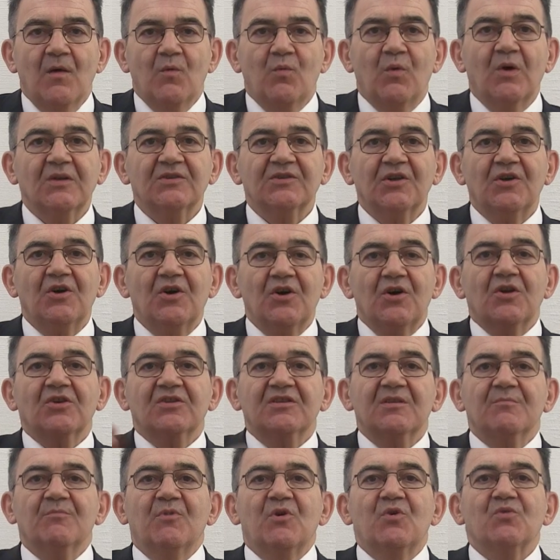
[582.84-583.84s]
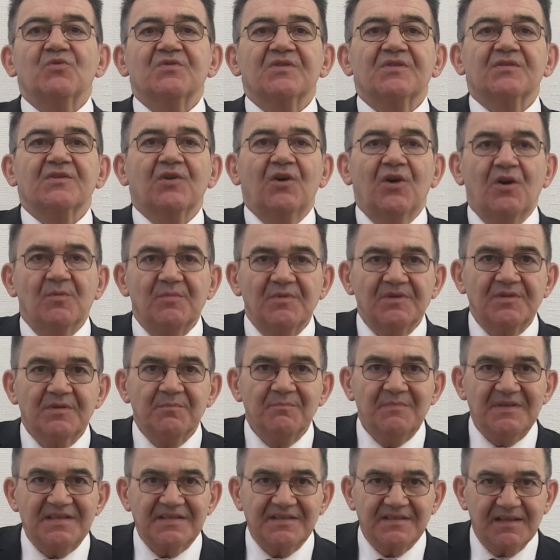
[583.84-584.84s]
What are the most
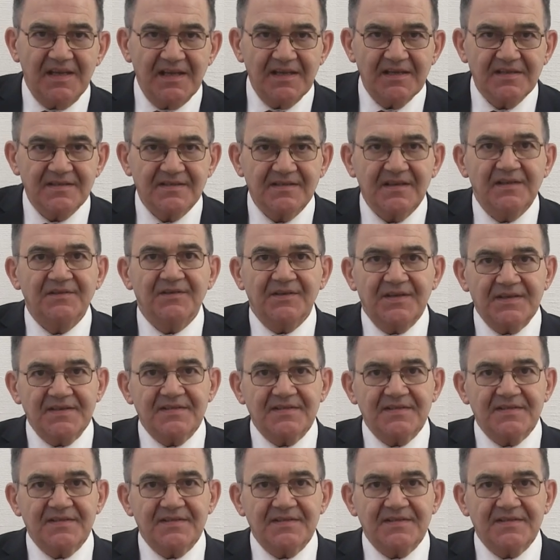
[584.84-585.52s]
common mistakes and